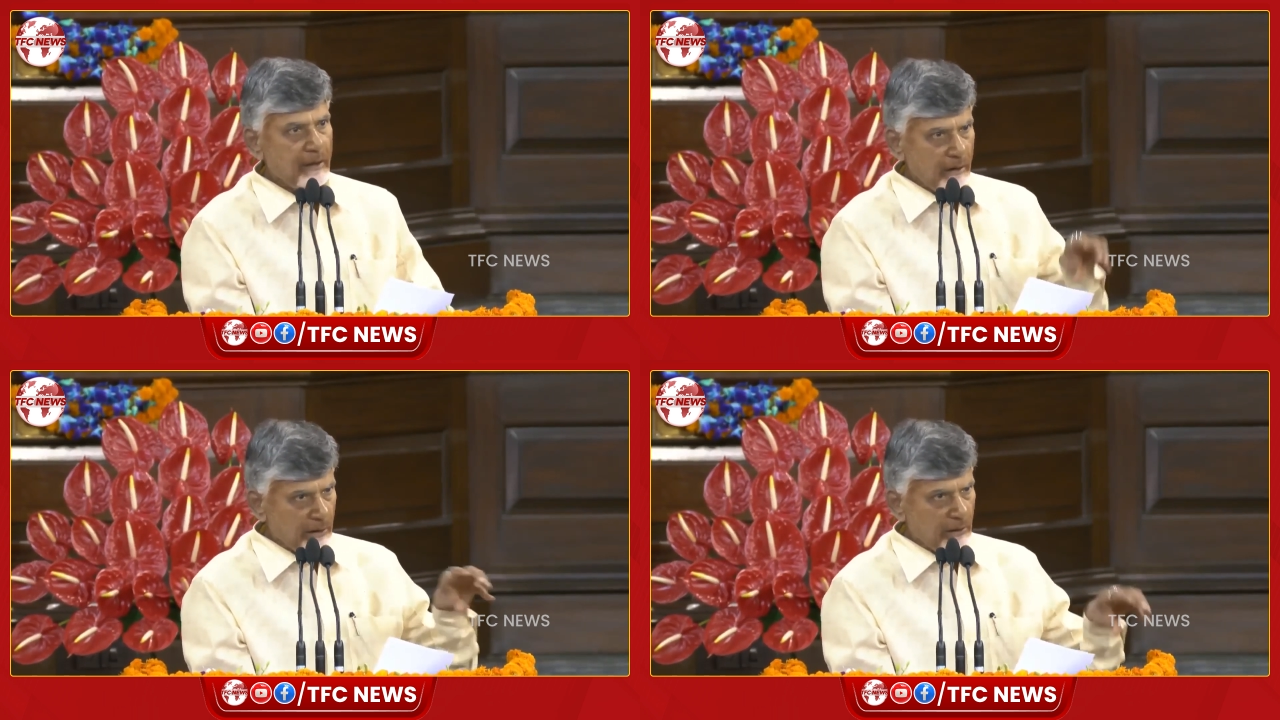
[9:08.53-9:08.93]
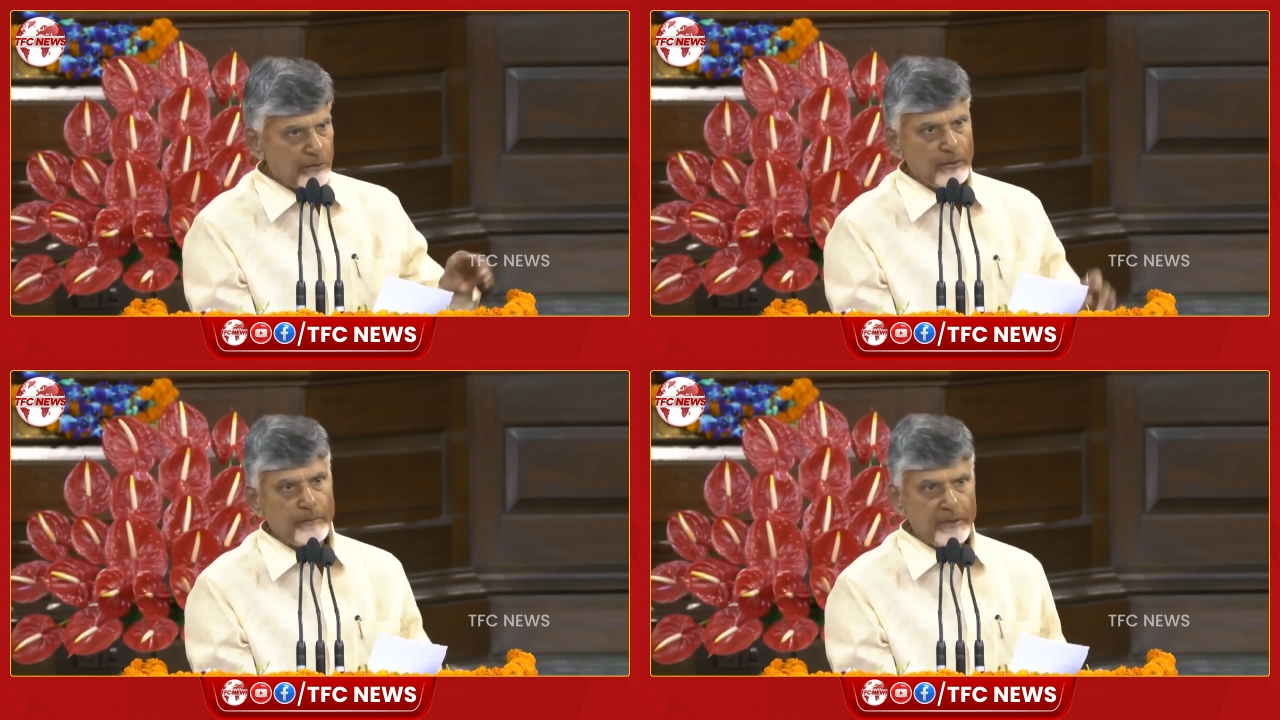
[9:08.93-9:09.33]
and
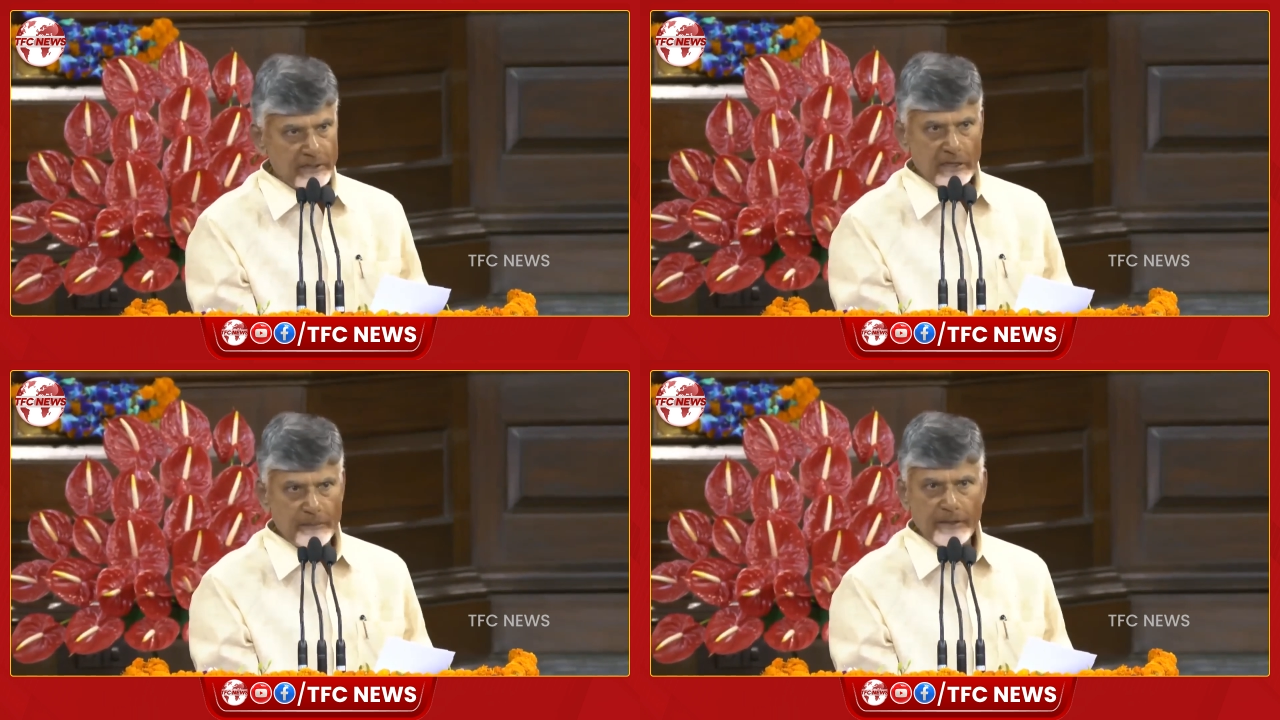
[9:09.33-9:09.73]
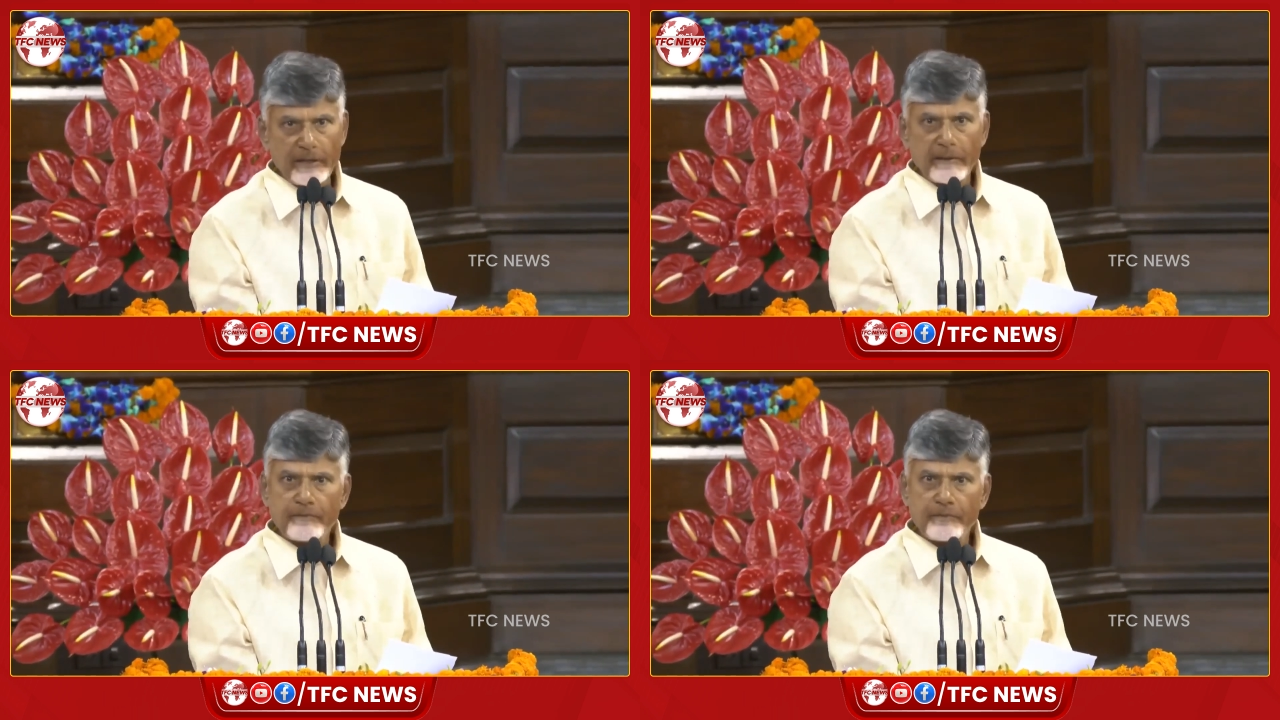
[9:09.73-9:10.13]
also
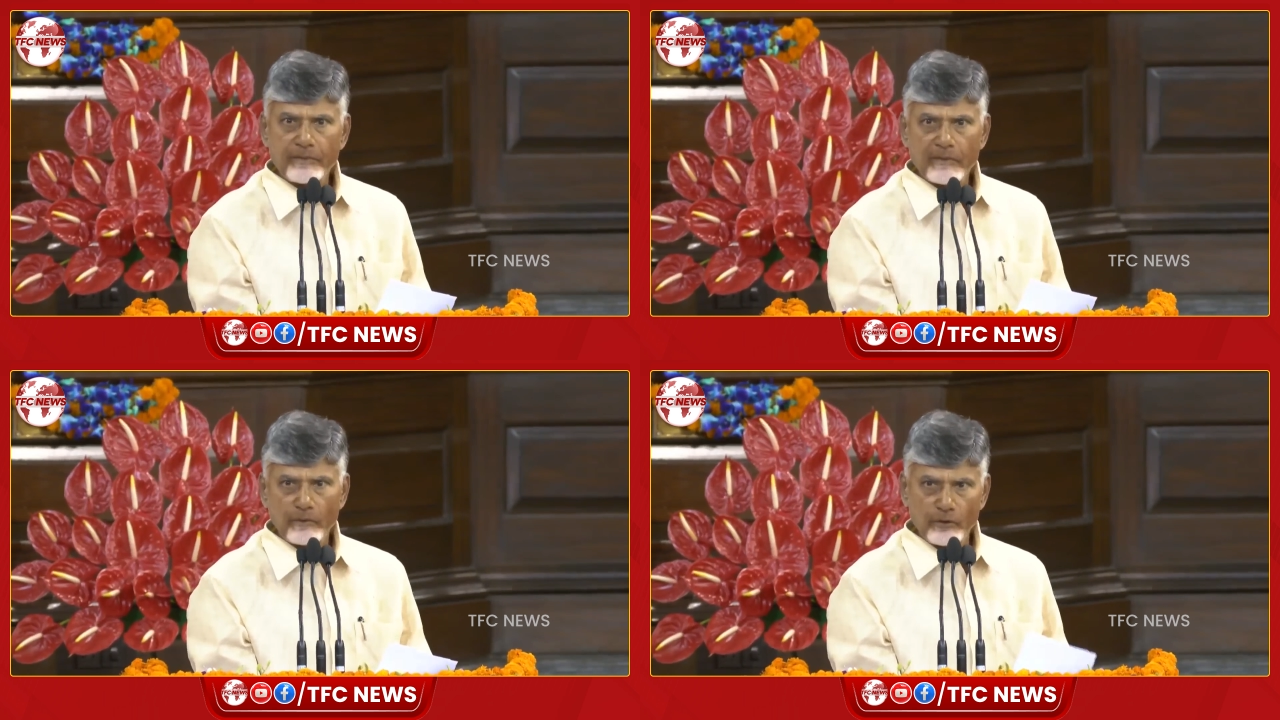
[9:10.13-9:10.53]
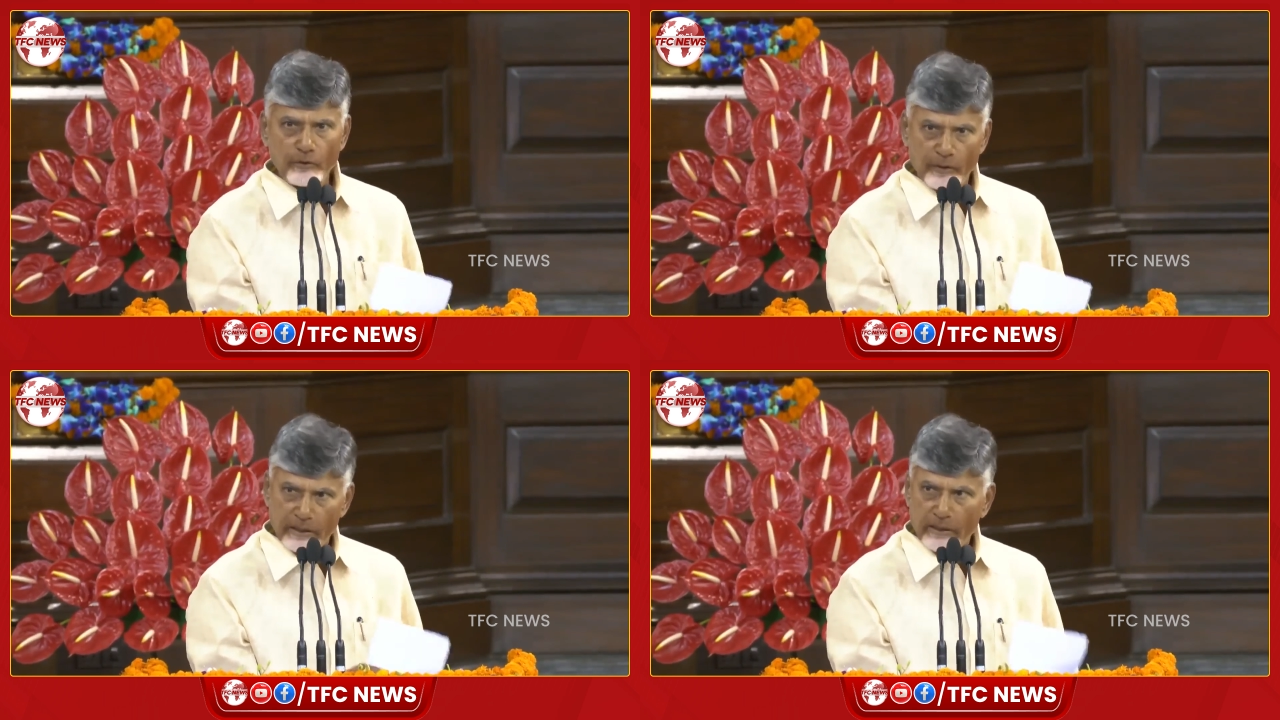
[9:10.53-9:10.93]
BJP, we
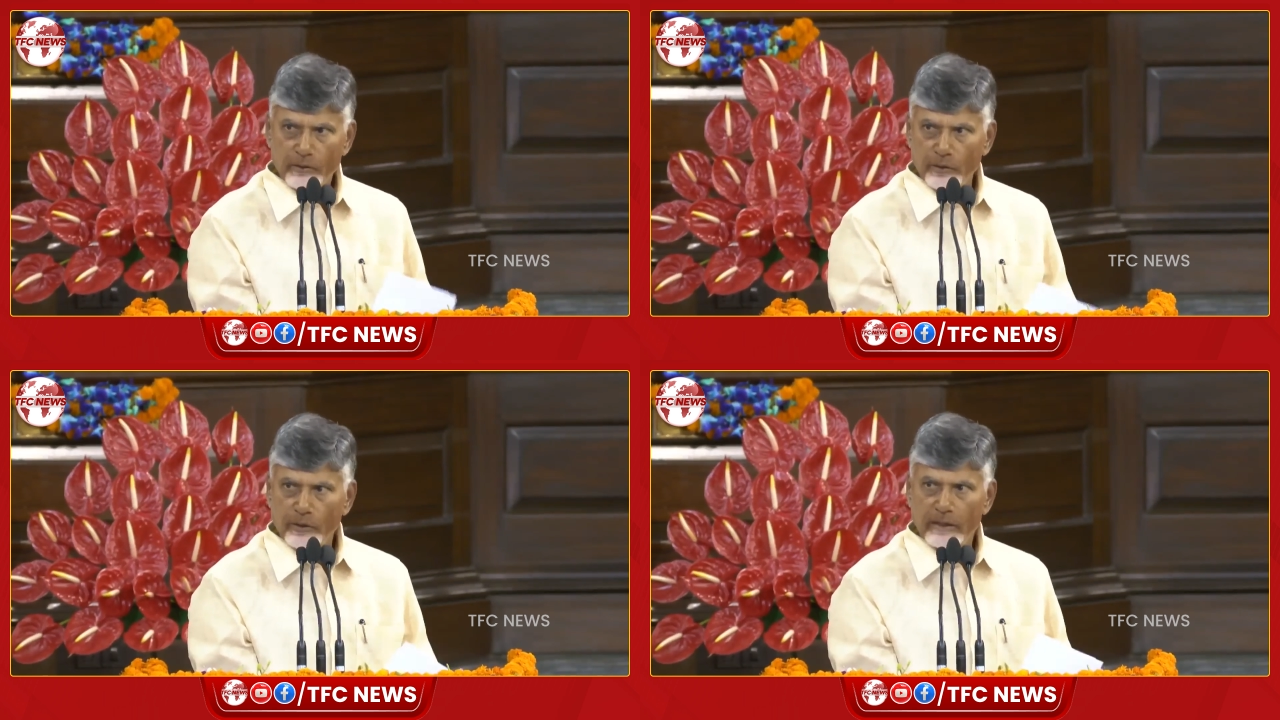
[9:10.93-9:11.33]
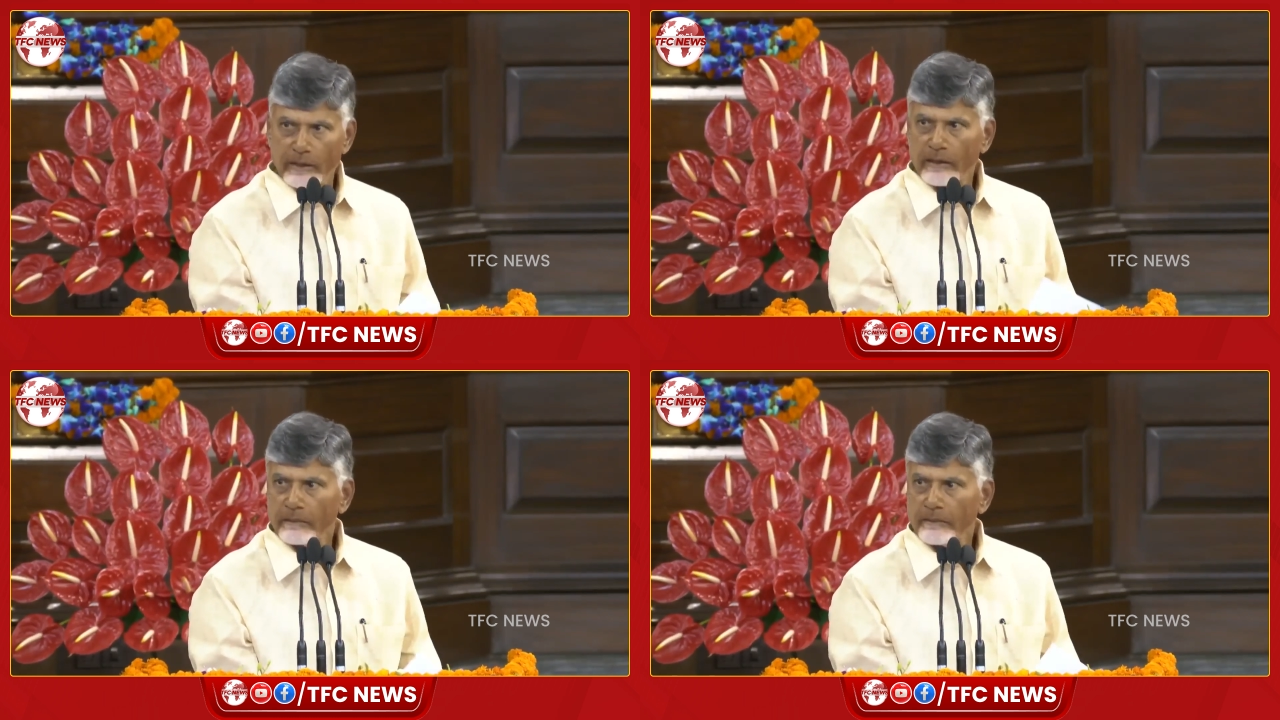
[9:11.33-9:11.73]
worked together